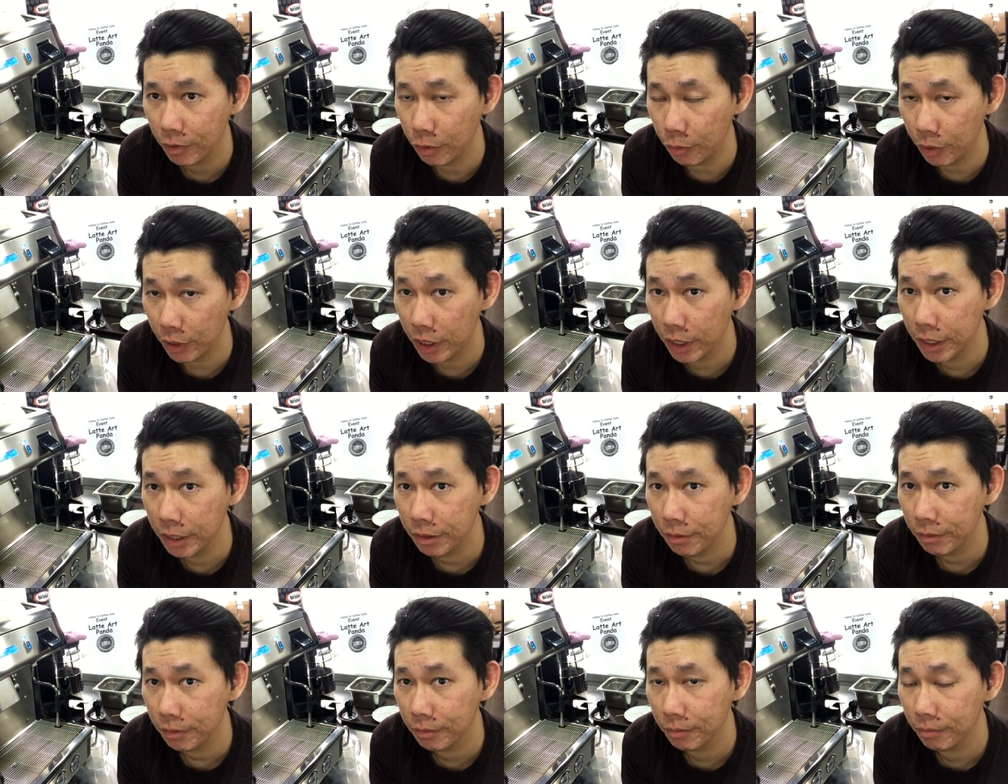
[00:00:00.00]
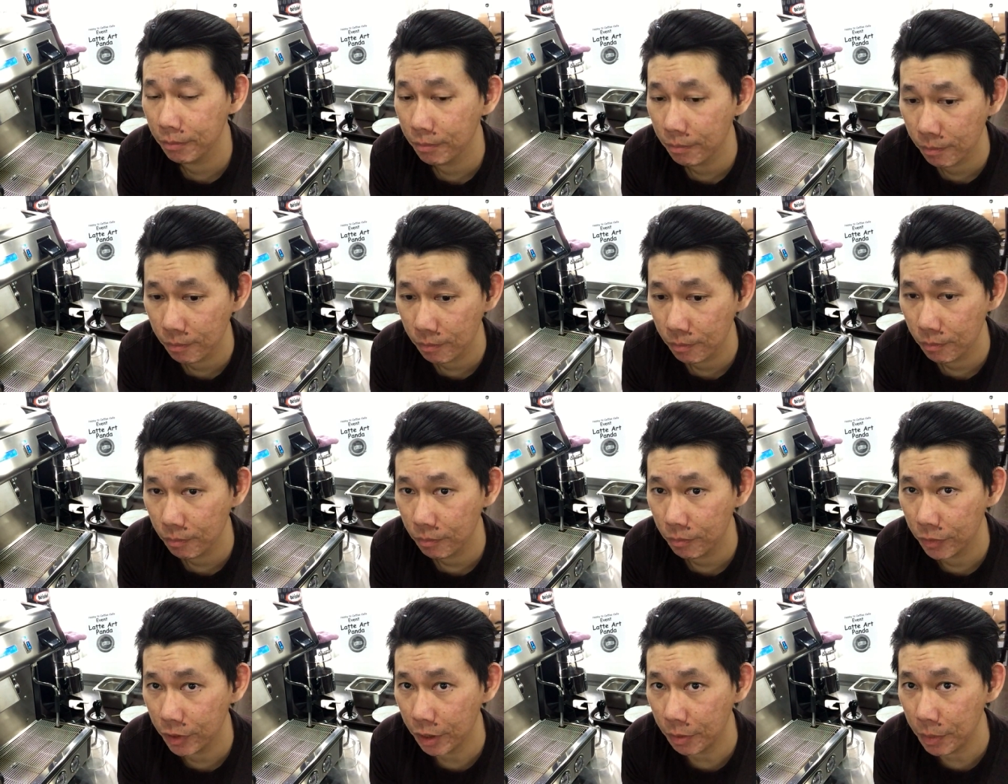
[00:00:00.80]
You will learn
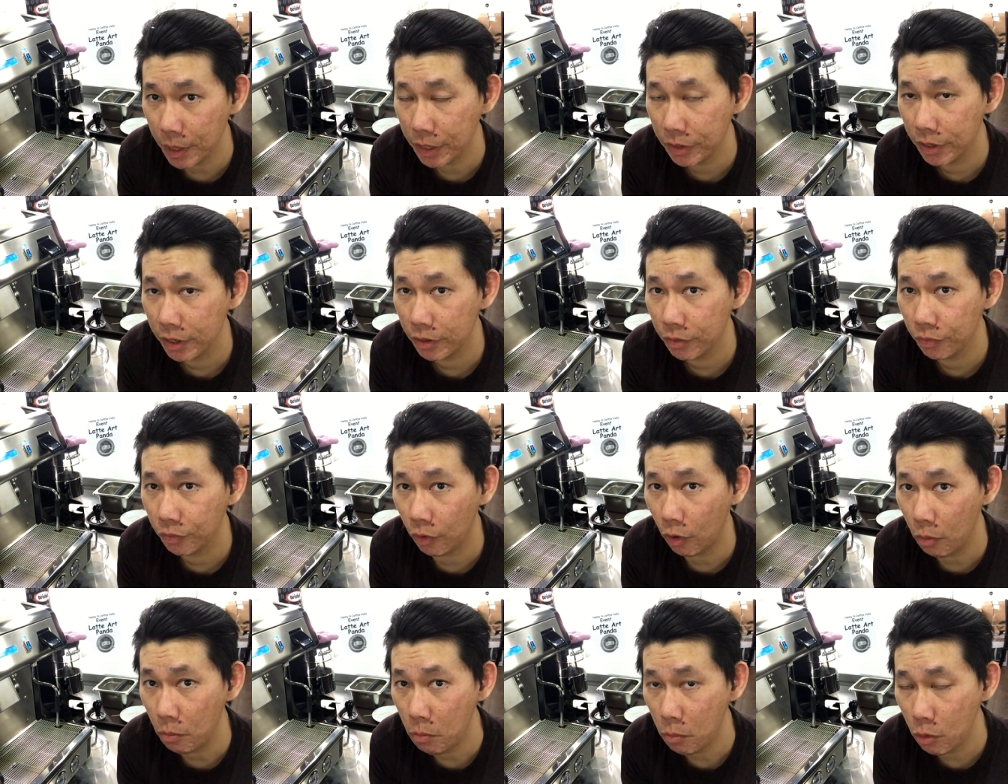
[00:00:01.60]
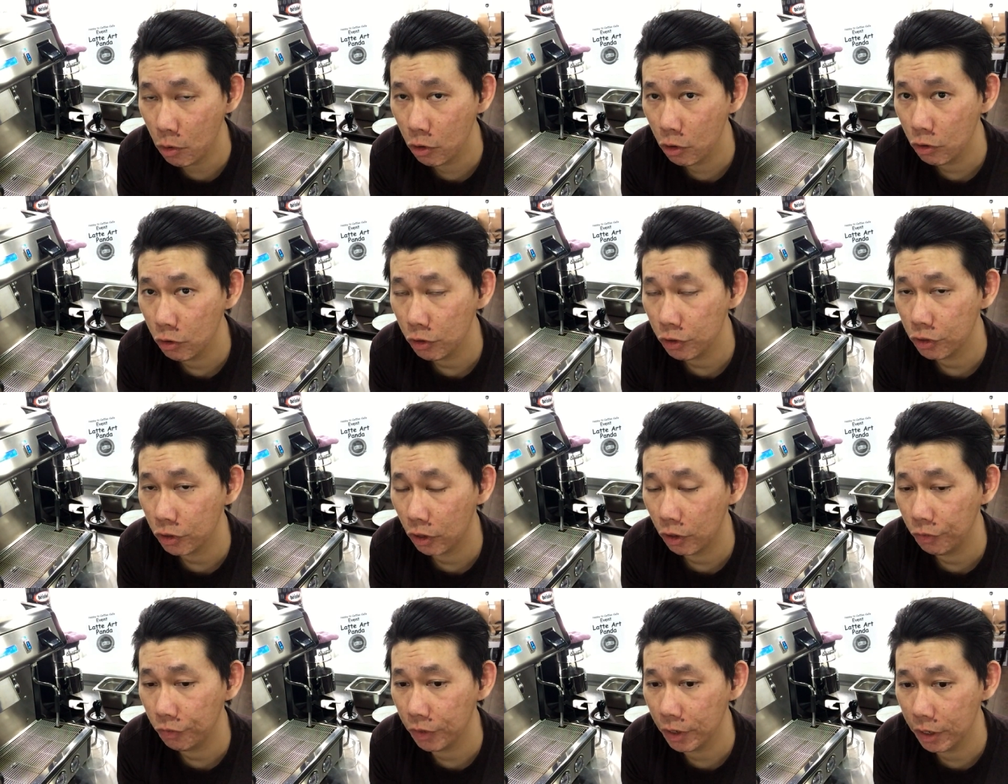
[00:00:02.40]
the basics for
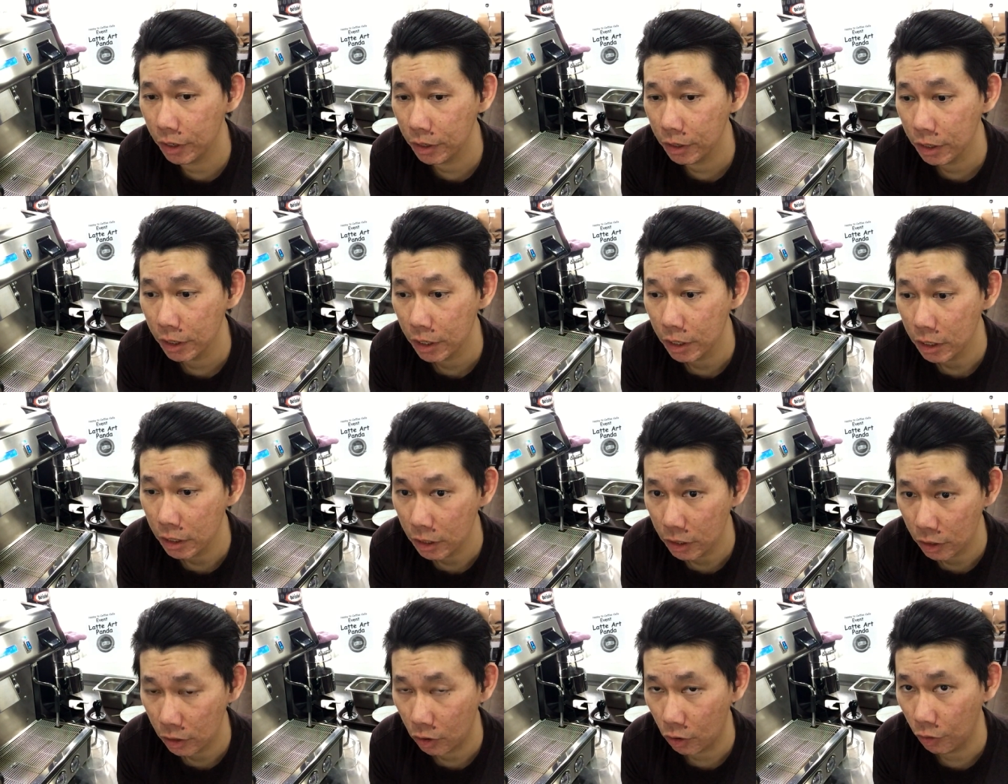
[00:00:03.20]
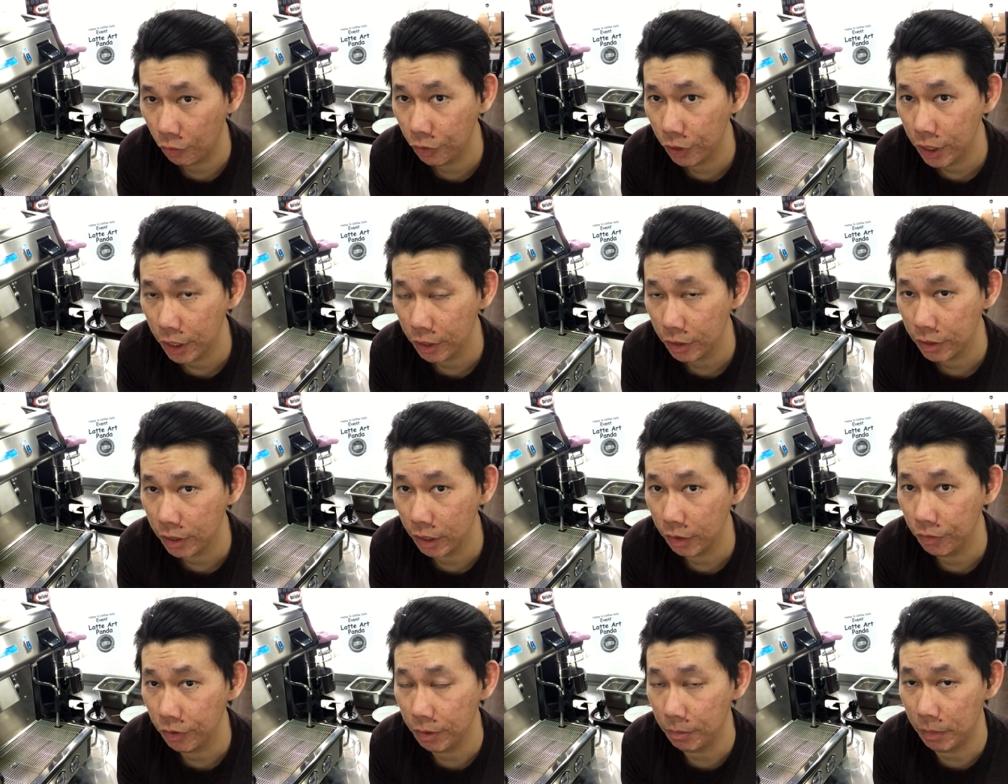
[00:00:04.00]
most of the coffee
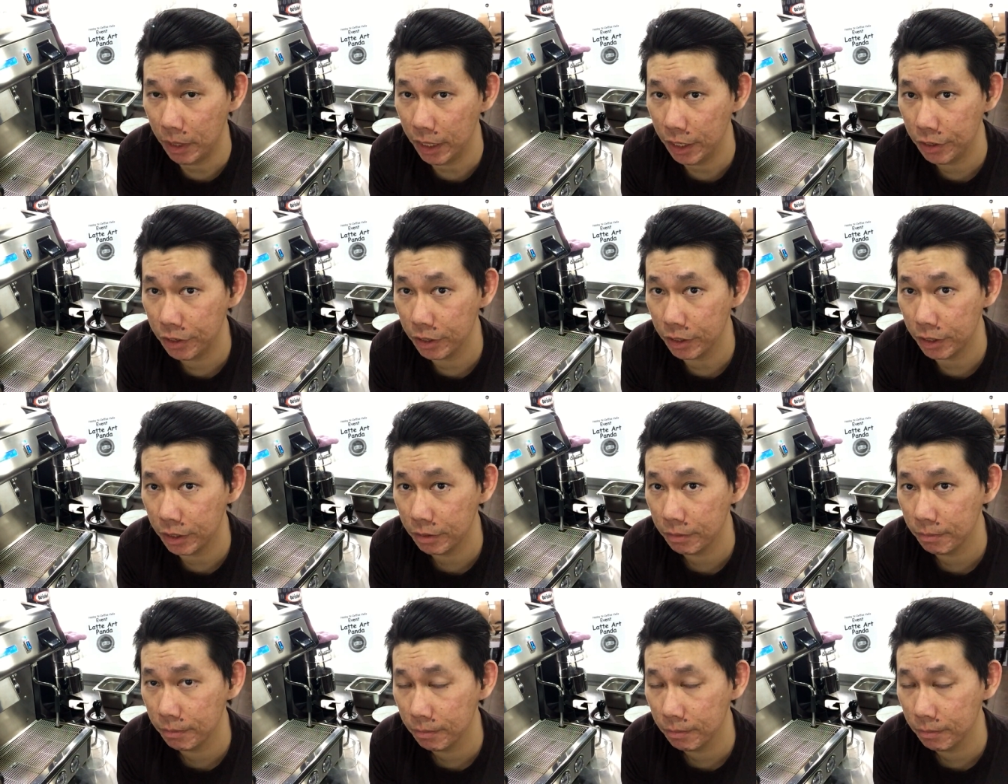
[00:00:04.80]
served in Malaysia.